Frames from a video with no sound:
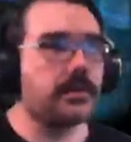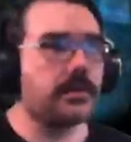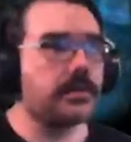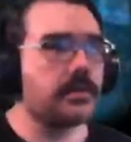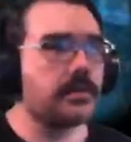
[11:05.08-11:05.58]

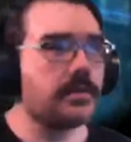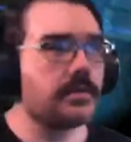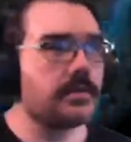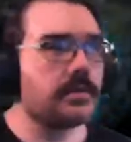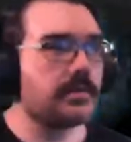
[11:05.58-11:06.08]

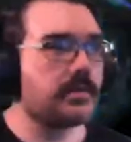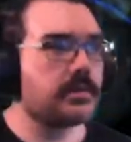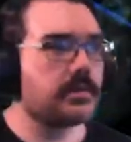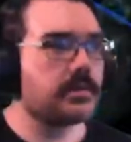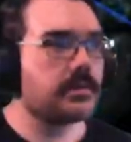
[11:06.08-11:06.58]

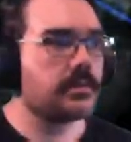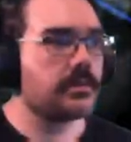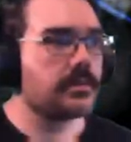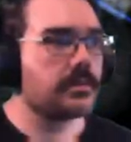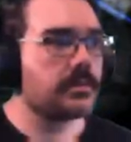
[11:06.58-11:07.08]

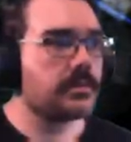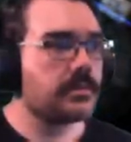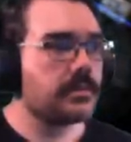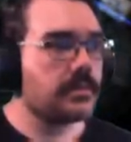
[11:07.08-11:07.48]
(silence)